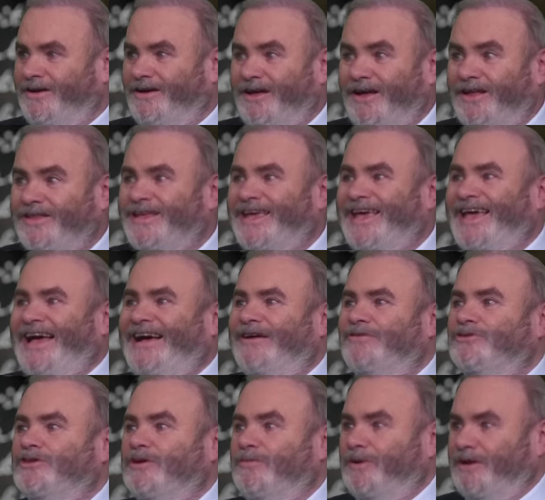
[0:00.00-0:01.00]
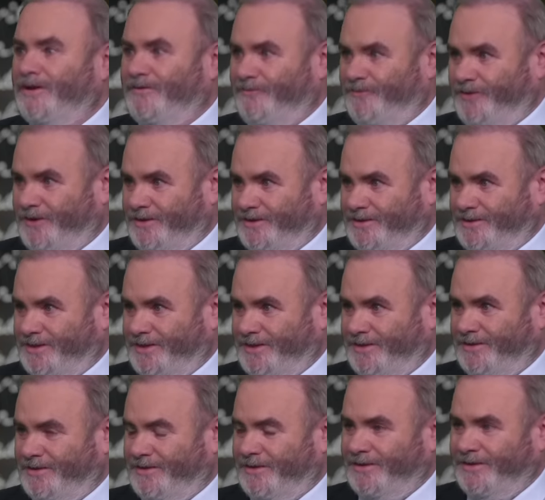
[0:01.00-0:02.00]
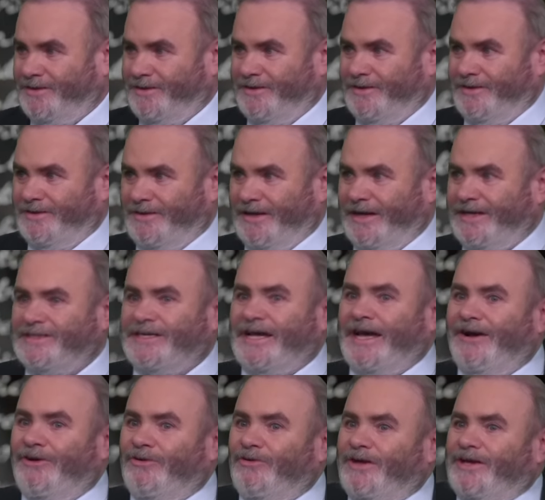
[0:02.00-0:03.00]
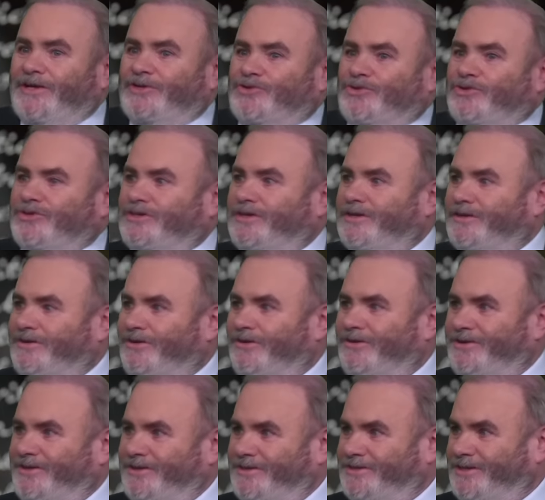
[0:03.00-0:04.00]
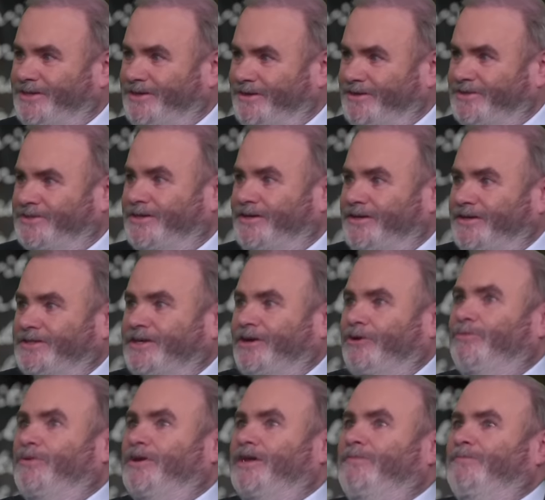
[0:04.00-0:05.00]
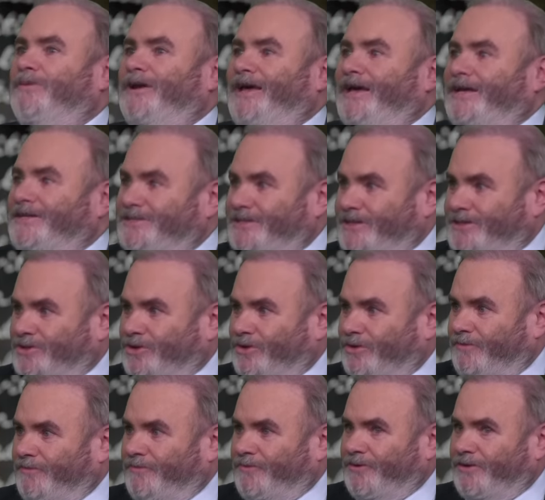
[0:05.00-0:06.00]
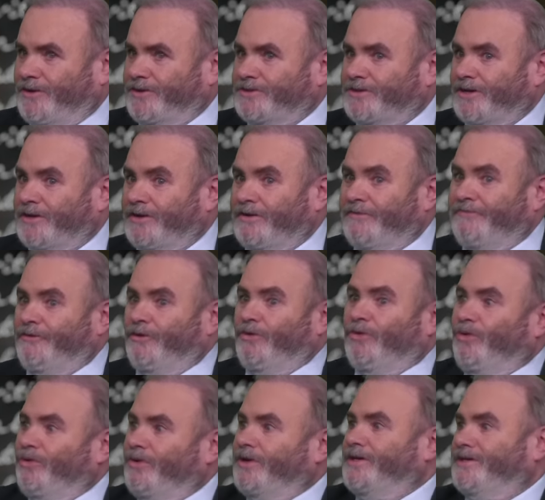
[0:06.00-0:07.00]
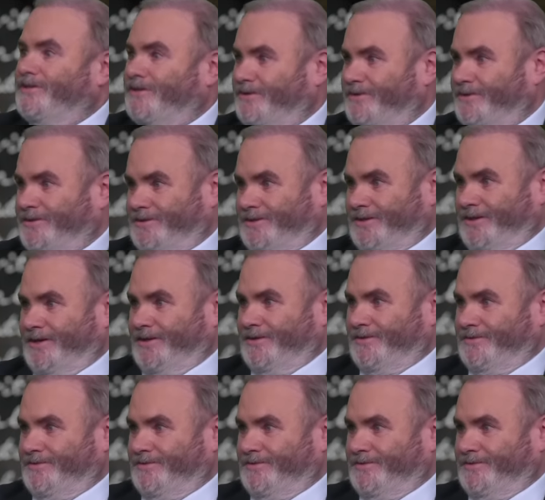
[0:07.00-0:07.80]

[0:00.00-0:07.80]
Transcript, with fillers: uncountable infinity. That's how interested God is in us, and that's how many yeah. plans he's got for us for all eternity.